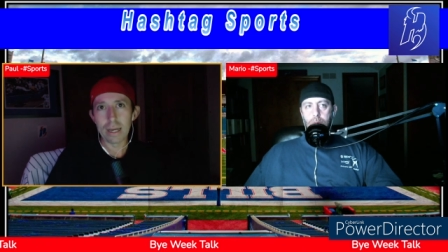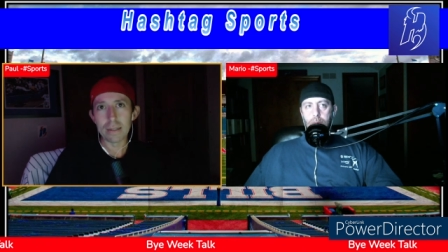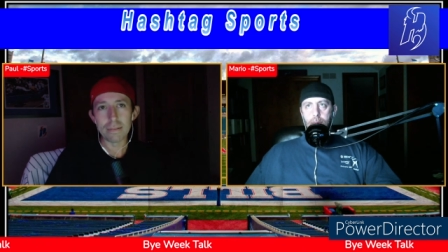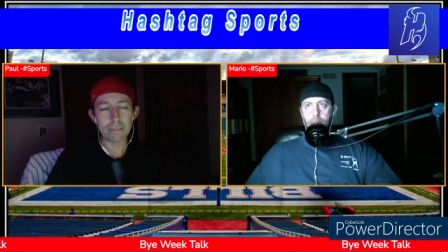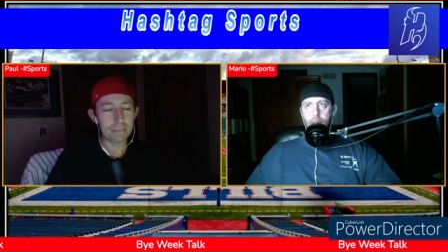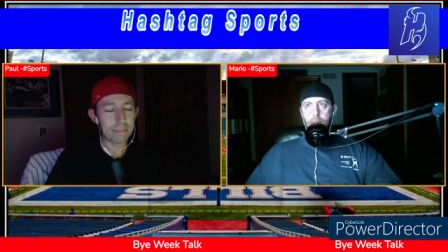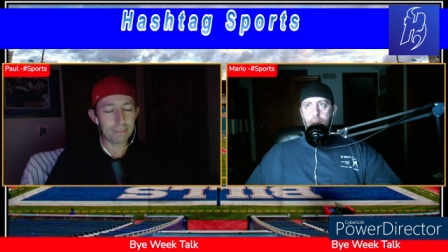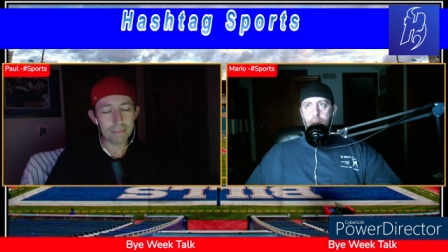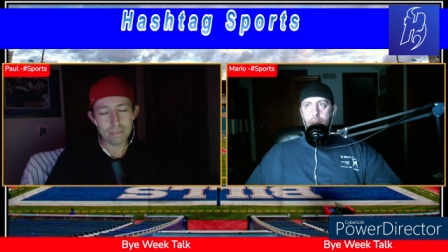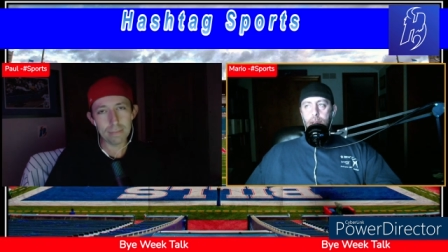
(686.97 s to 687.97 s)
It it,
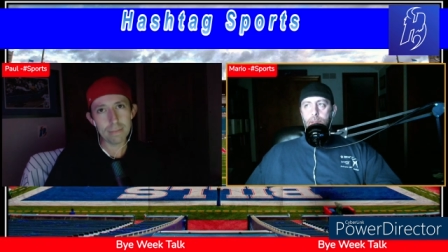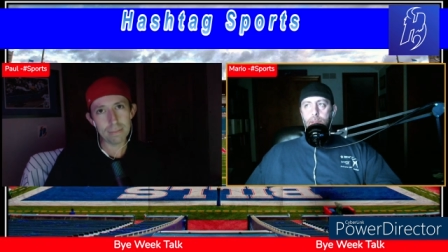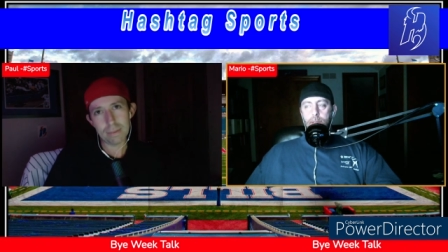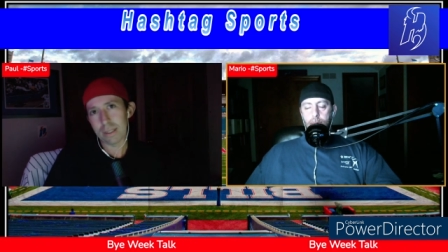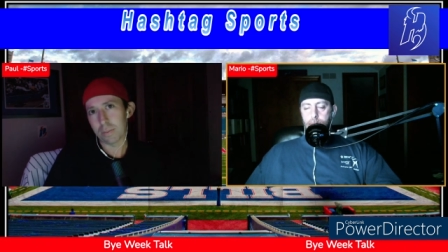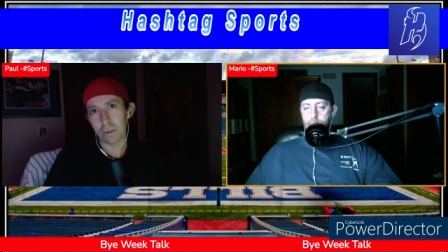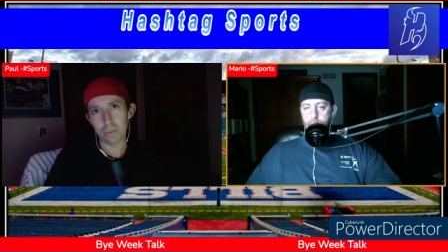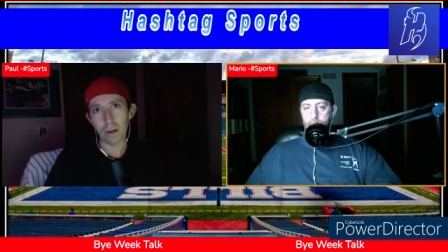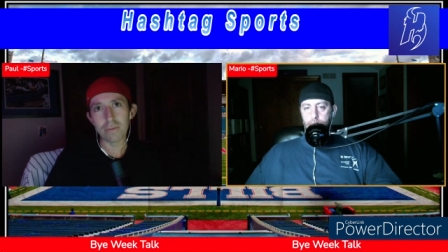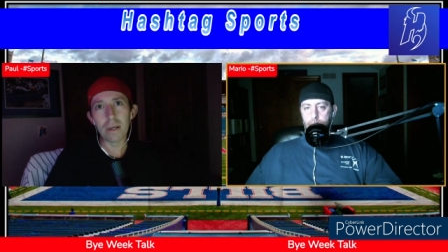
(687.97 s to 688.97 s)
it is. Yes, it's pretty
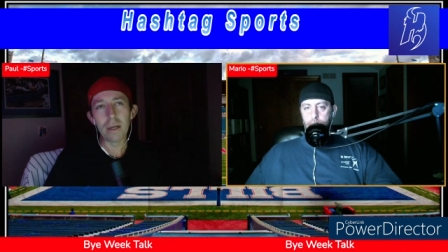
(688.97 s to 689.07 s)
rough.